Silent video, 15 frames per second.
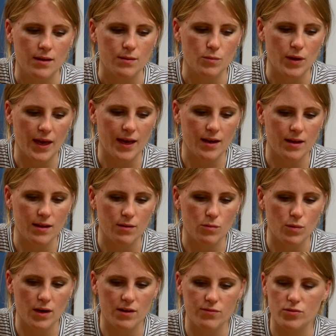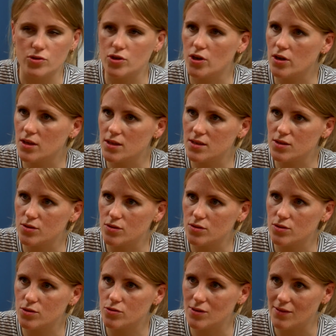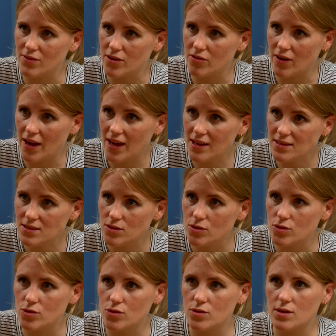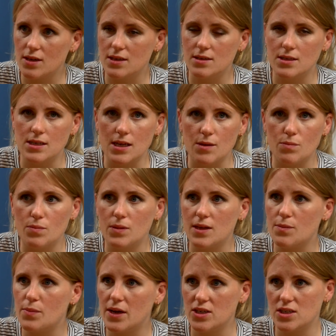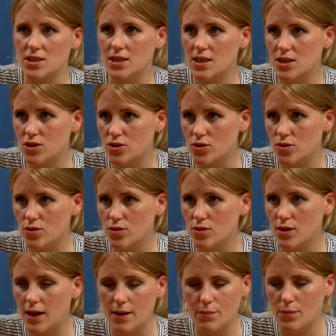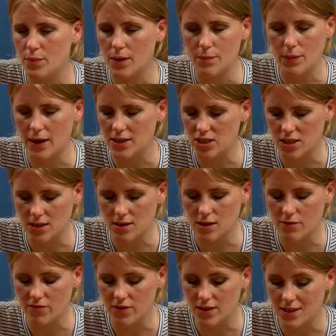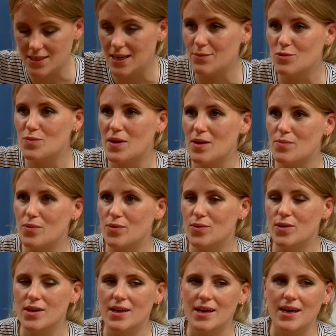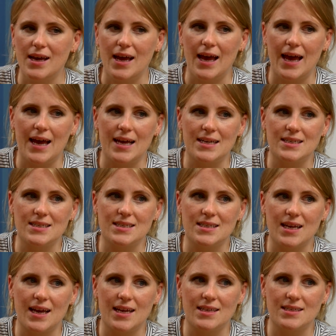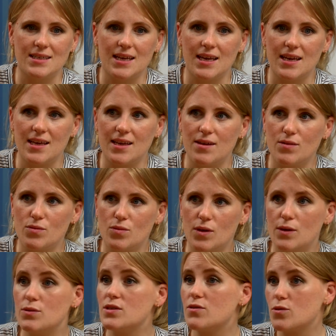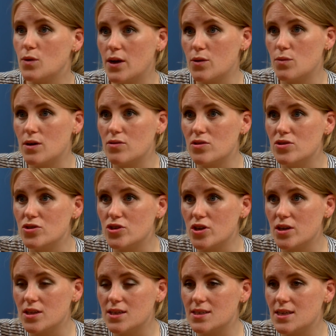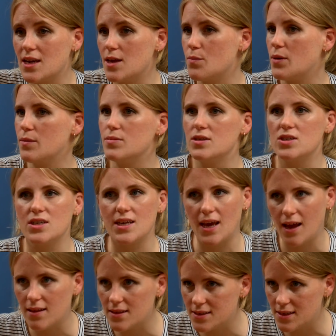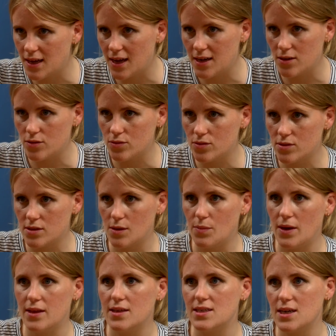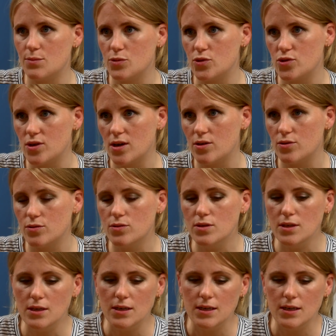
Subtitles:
We had a wonderful journalist called Trevor Grant who took a deeply passionate passion for the Tamil people, and he was quite a well-known journalist, and he published countless articles about the Tamil struggle.